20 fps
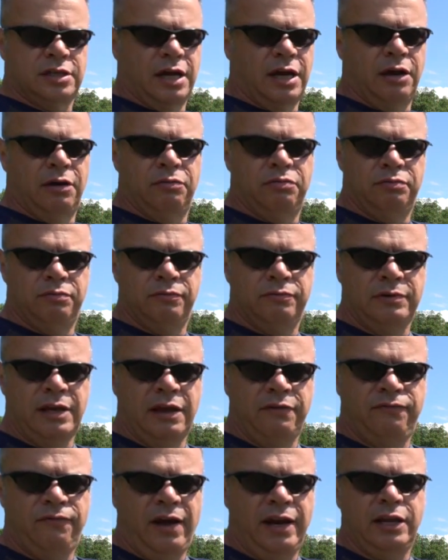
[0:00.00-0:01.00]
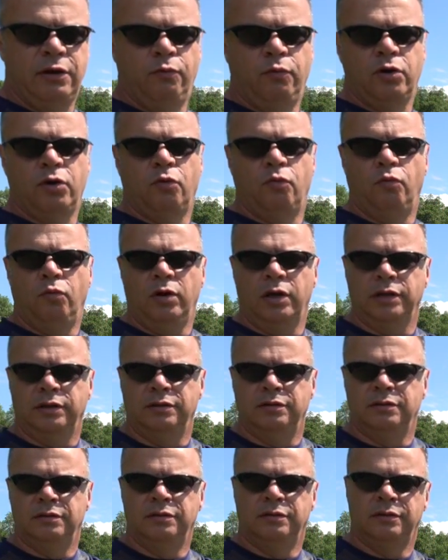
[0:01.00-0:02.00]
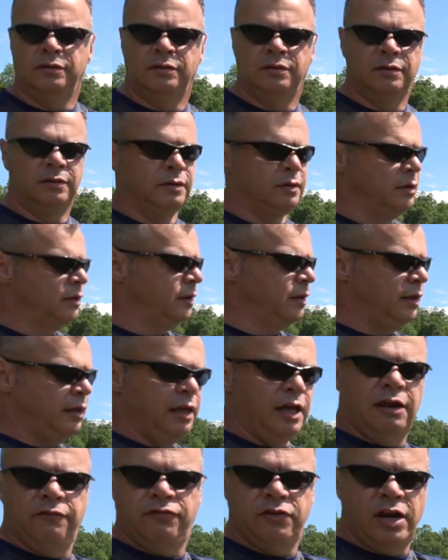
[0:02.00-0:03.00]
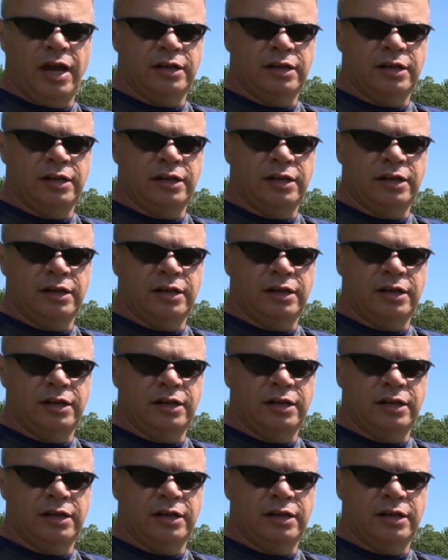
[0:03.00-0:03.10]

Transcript: uh, knife fighting 101. And if you're